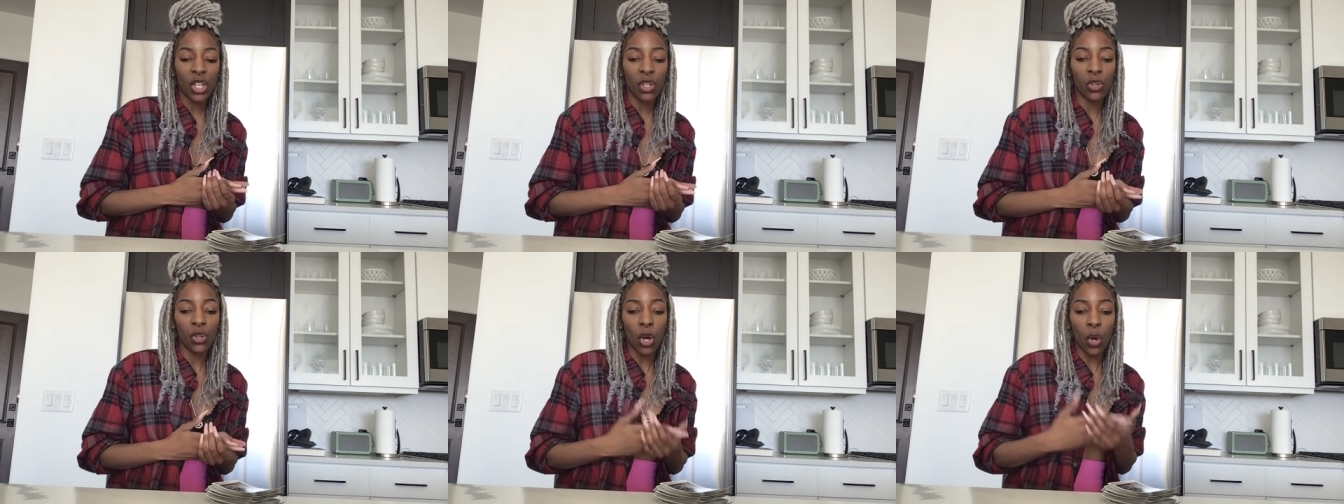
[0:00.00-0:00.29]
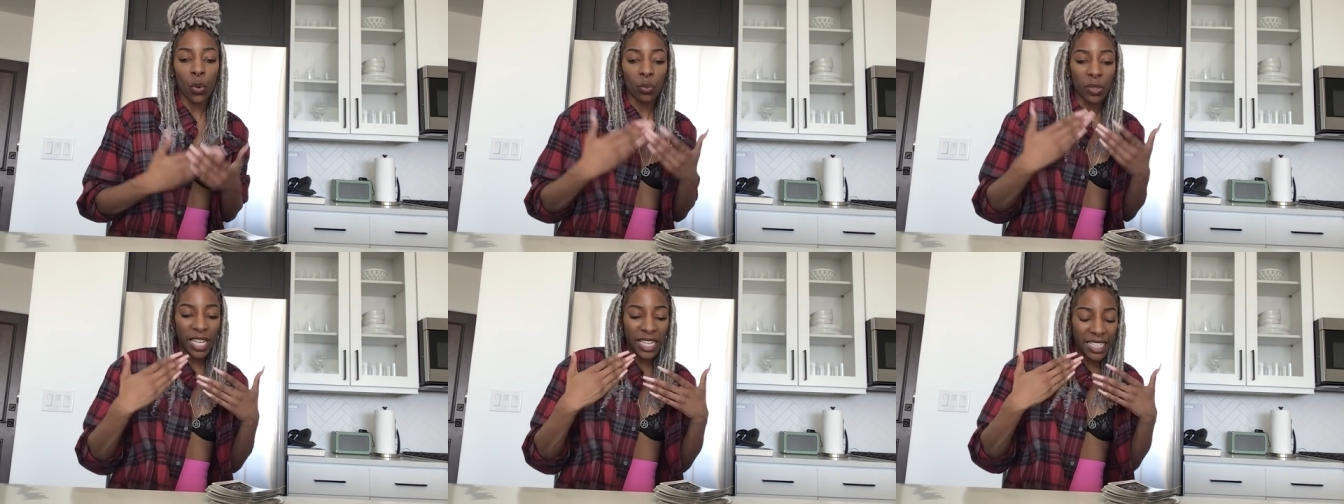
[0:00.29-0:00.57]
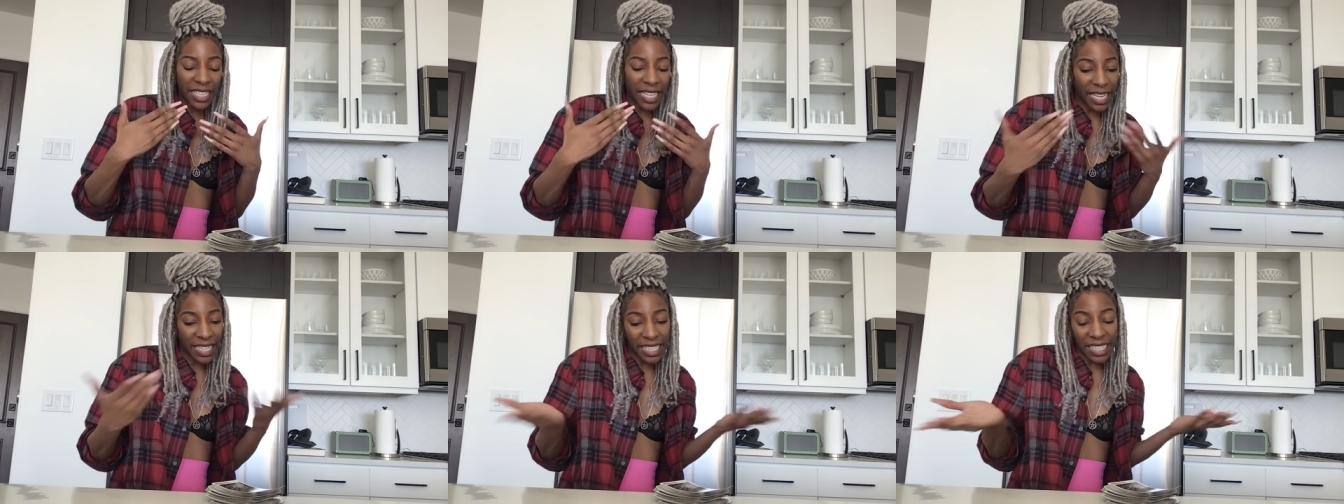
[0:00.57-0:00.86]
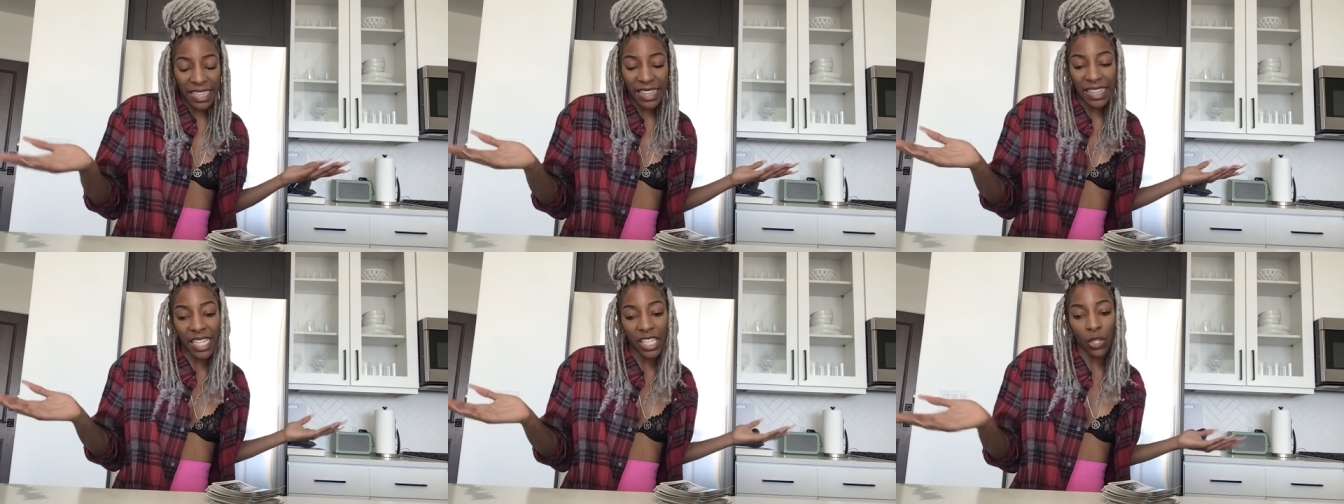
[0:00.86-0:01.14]
You don't need
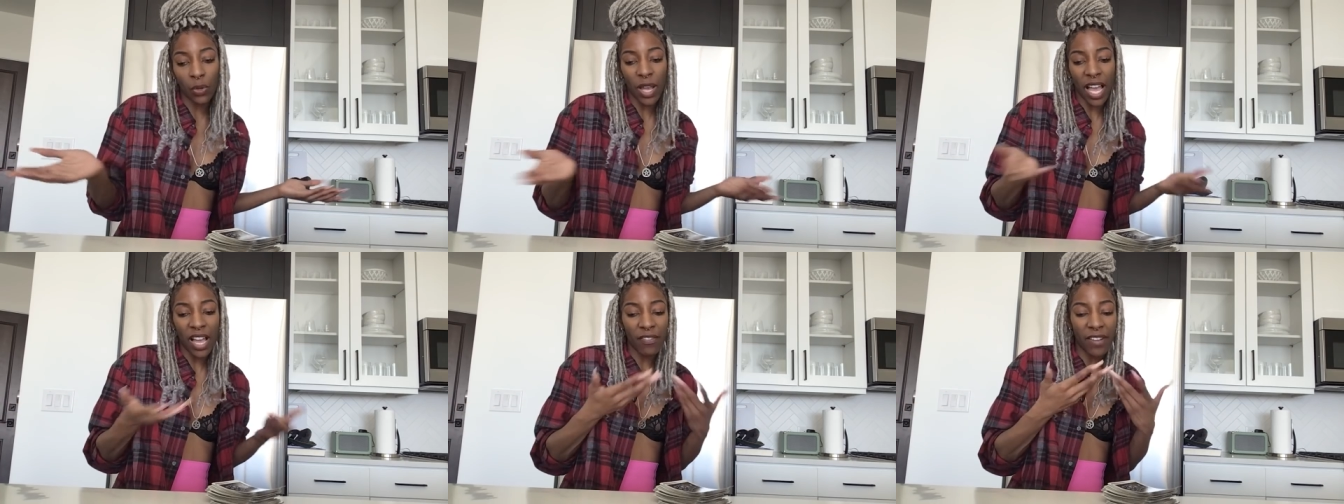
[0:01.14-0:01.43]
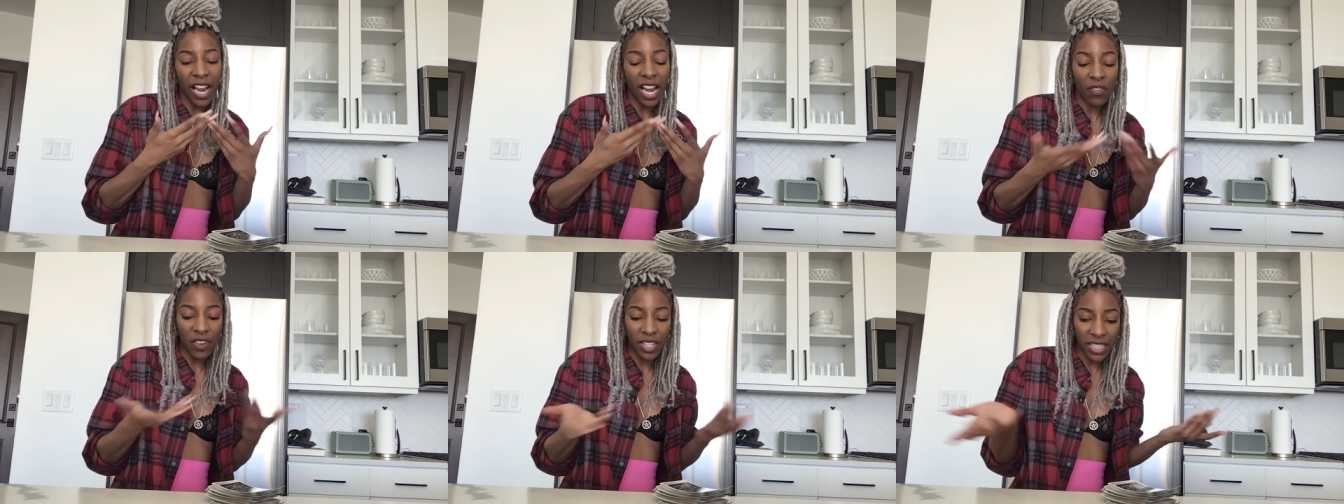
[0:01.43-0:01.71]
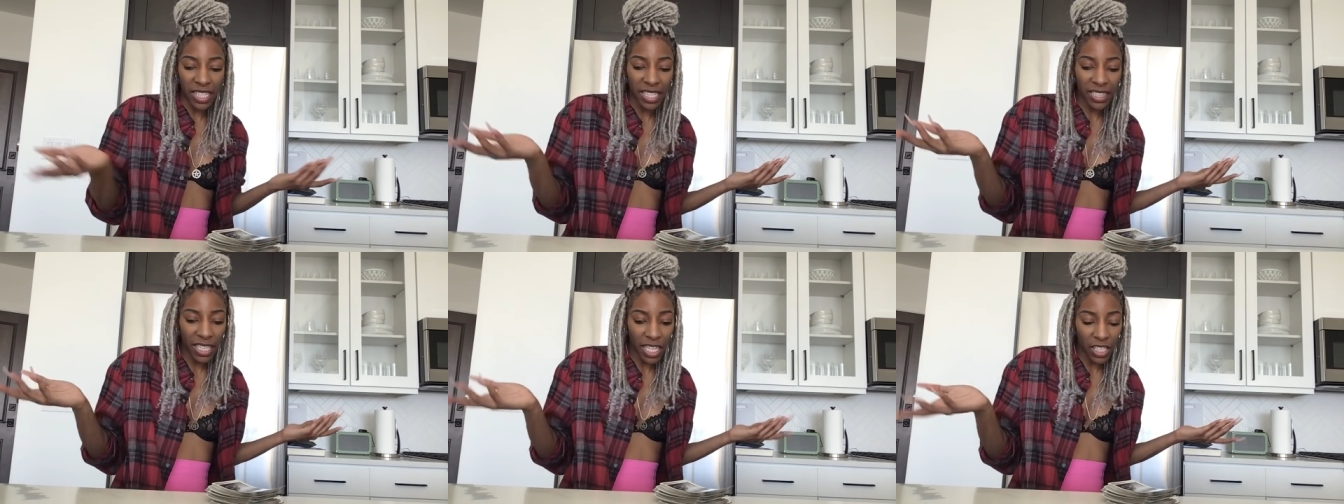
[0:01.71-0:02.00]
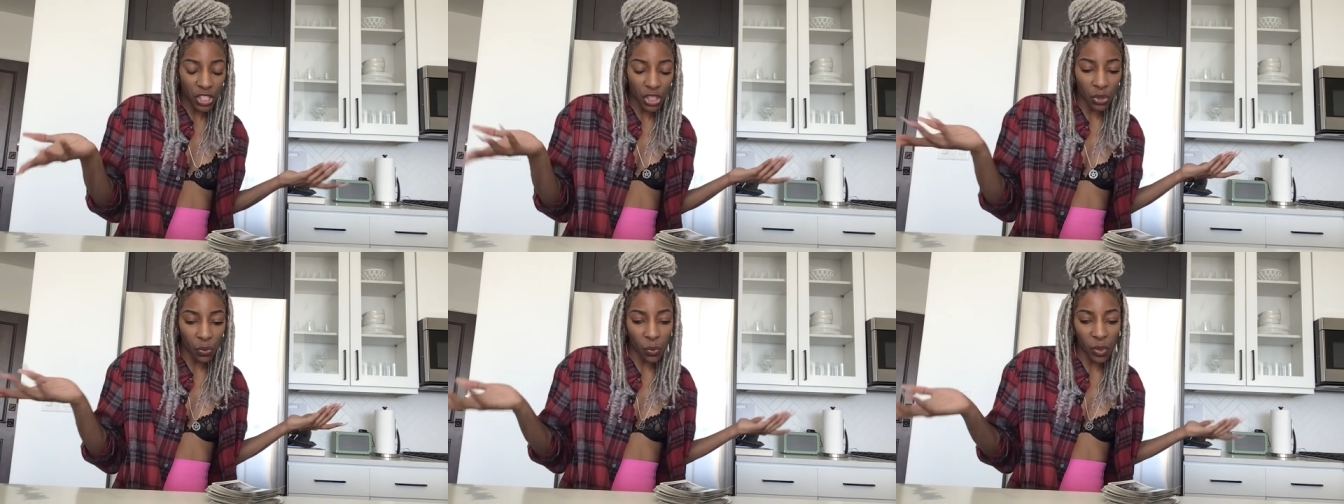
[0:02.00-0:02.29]
anything. You have everything
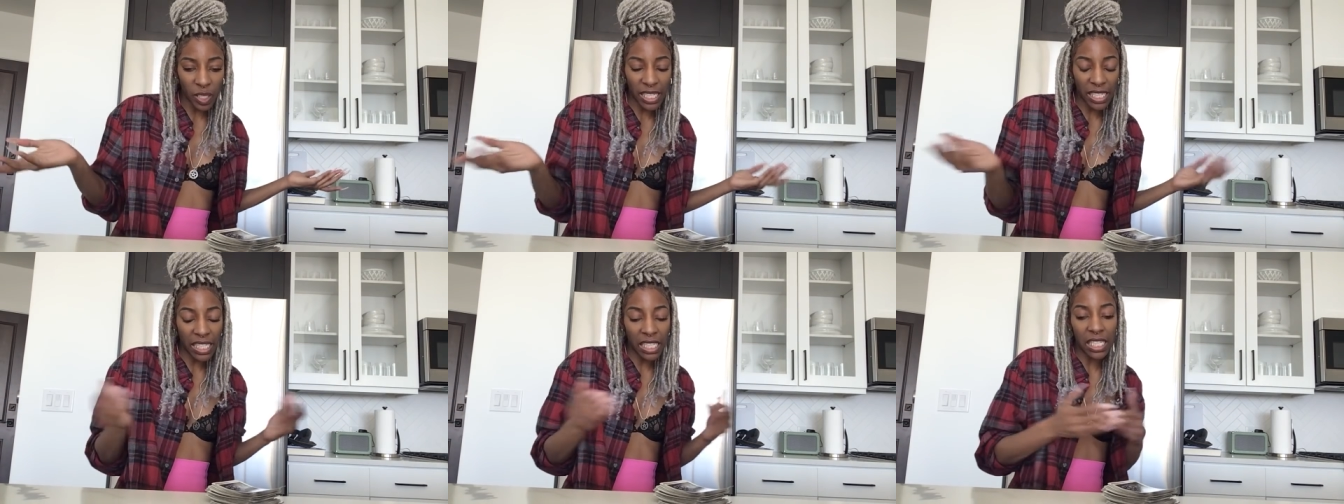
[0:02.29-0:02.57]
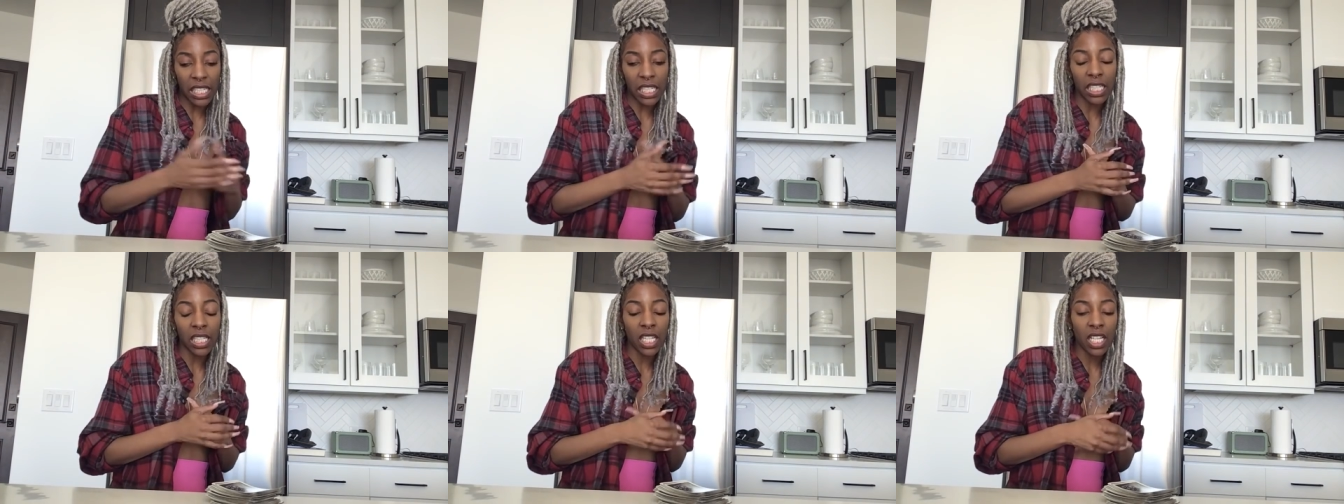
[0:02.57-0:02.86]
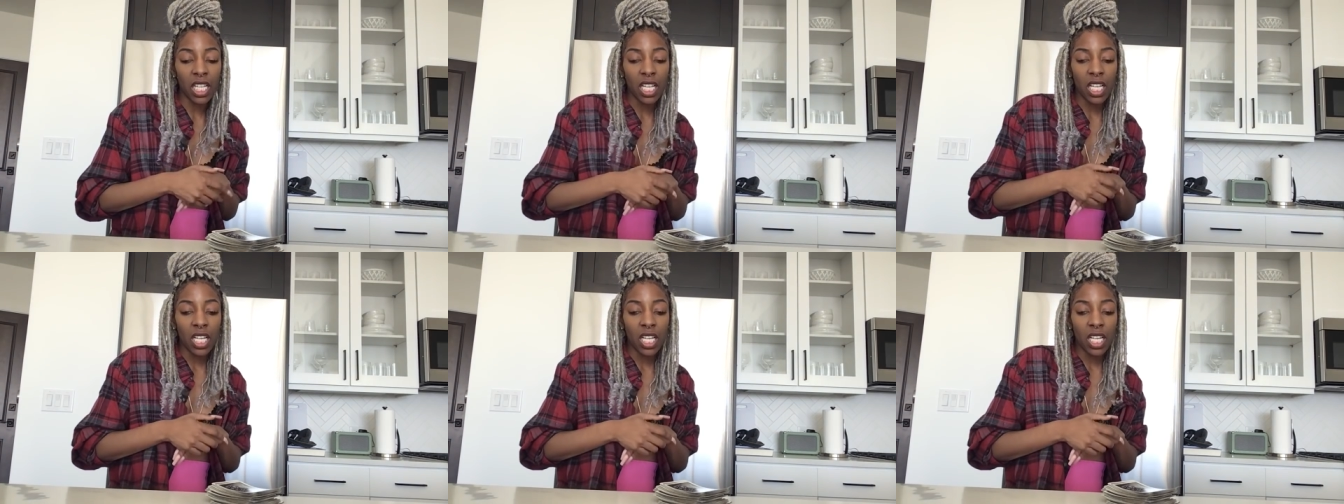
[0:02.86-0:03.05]
that you need.